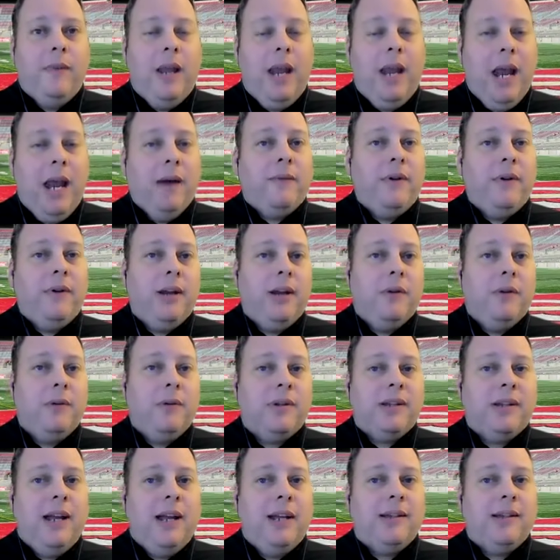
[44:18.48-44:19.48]
every other
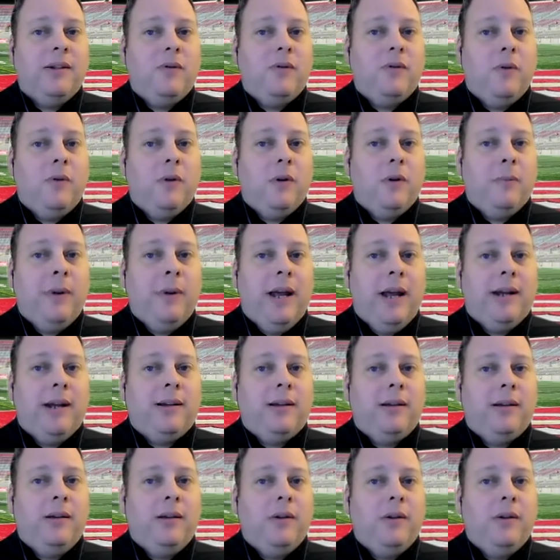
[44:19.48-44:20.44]
Wisconsin quarterback